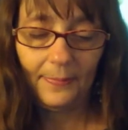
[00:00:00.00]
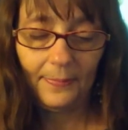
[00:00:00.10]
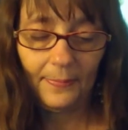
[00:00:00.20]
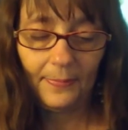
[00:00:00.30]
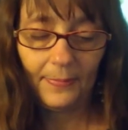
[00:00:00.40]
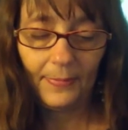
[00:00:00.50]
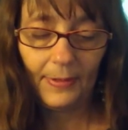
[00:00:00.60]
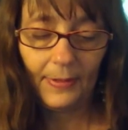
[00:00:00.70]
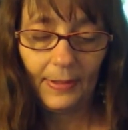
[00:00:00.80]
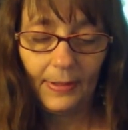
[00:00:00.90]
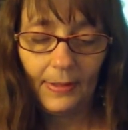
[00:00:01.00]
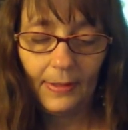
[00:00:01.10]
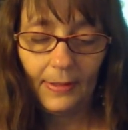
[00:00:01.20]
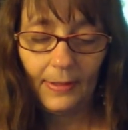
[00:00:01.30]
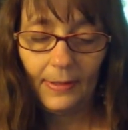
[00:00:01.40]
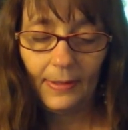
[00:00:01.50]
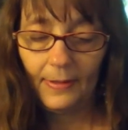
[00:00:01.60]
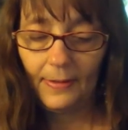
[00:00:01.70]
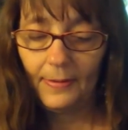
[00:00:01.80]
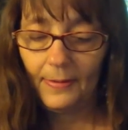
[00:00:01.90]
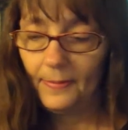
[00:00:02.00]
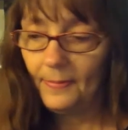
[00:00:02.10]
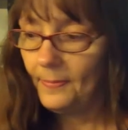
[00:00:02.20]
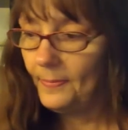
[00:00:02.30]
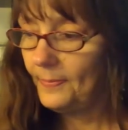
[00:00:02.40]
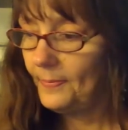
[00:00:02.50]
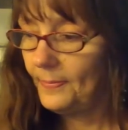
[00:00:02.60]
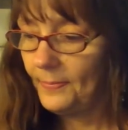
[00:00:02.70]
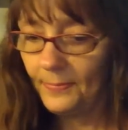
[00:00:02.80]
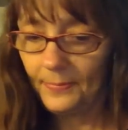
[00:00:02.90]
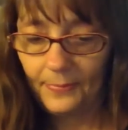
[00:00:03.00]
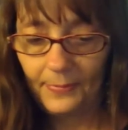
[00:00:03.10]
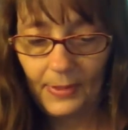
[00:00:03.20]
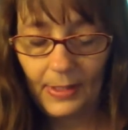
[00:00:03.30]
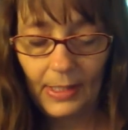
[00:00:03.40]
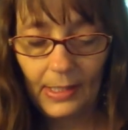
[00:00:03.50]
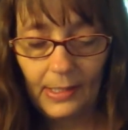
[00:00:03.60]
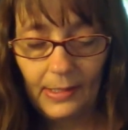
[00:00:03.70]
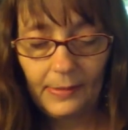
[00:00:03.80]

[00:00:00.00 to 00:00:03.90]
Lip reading: No one is speaking in this clip.